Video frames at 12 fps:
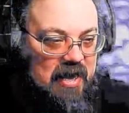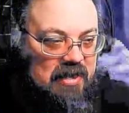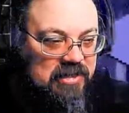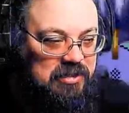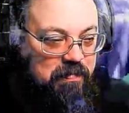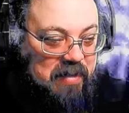
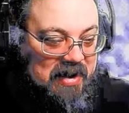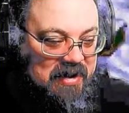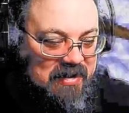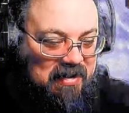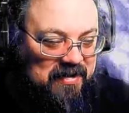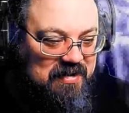speed
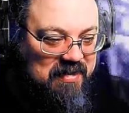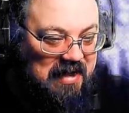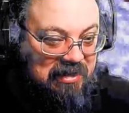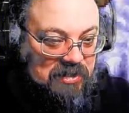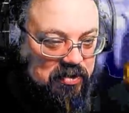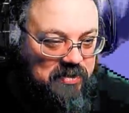
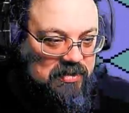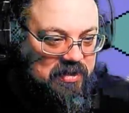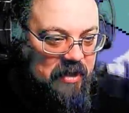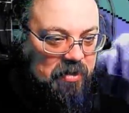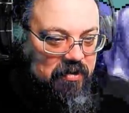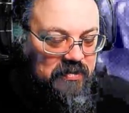that Sonic's
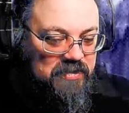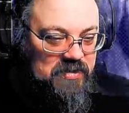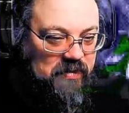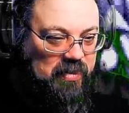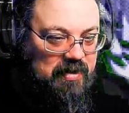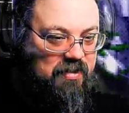going on the
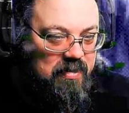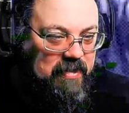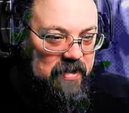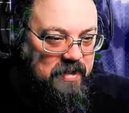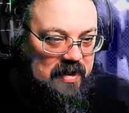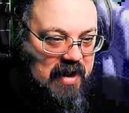screen.
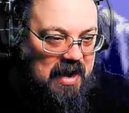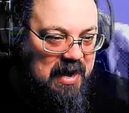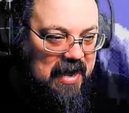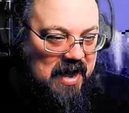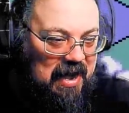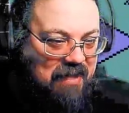
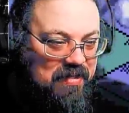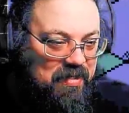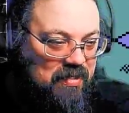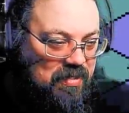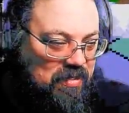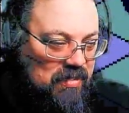And
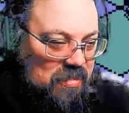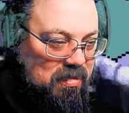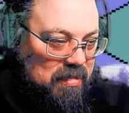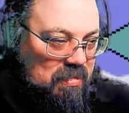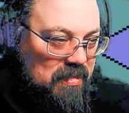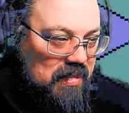
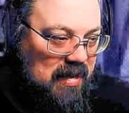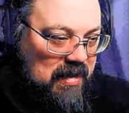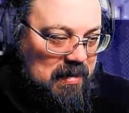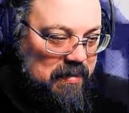yeah,